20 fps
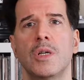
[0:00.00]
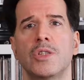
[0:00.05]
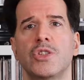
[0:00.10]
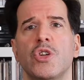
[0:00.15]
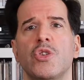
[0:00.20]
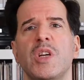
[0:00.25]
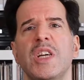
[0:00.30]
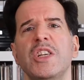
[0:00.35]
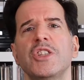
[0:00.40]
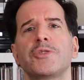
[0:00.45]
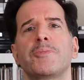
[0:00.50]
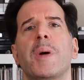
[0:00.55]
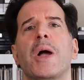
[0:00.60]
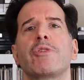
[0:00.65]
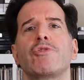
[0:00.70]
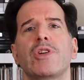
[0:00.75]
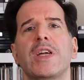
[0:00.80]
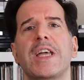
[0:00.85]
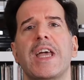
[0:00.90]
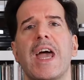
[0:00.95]
So here's my
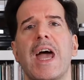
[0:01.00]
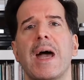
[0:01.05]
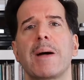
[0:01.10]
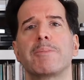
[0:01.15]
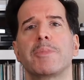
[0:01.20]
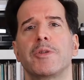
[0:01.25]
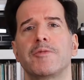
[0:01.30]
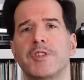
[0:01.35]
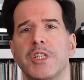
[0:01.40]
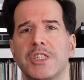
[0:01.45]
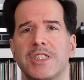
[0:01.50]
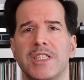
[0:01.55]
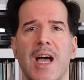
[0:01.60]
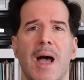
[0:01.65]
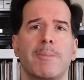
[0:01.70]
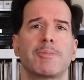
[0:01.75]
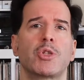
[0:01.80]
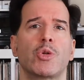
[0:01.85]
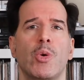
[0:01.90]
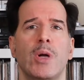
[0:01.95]
recap of the
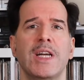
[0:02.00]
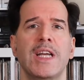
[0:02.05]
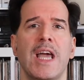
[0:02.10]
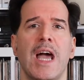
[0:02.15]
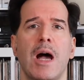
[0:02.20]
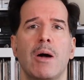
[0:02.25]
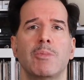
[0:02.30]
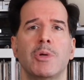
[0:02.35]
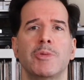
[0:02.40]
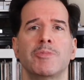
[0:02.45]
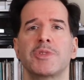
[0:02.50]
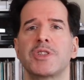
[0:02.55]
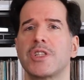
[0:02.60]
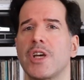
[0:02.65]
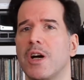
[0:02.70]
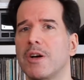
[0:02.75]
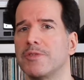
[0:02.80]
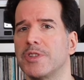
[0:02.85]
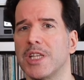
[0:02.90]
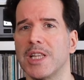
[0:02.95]
top 20 albums
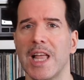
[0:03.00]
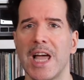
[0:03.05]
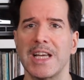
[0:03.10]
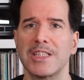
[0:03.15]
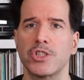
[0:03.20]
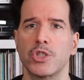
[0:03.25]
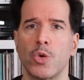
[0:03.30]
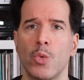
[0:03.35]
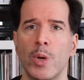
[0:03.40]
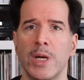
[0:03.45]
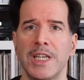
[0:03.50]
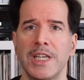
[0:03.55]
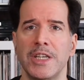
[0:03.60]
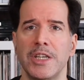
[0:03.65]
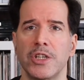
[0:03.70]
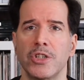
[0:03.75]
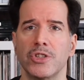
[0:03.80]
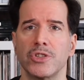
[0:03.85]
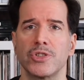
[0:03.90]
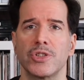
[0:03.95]
of the last 20
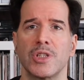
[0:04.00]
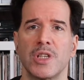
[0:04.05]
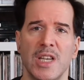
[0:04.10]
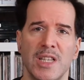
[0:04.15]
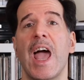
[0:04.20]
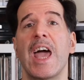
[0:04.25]
years.